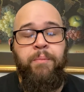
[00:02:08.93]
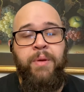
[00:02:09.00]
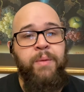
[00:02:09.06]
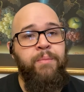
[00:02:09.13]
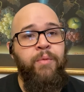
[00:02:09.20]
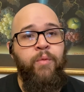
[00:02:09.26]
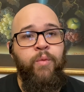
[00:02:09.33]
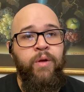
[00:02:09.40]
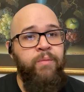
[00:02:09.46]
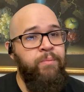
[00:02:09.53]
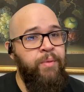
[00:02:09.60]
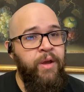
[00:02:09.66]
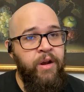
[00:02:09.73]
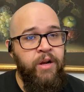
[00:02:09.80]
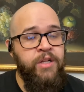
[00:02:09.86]
people with
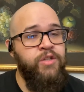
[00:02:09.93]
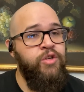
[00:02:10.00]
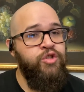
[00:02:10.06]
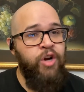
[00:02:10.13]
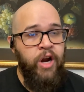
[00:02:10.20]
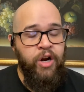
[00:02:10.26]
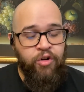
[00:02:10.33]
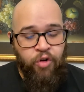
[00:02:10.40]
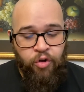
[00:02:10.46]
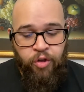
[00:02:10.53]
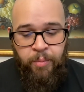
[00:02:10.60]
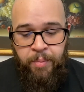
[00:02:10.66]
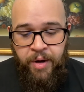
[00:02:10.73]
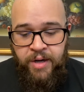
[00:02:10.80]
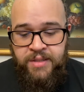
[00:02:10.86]
beards or trying to grow
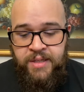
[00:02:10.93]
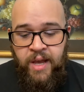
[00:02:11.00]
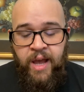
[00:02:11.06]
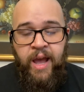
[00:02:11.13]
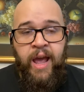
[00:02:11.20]
their beards,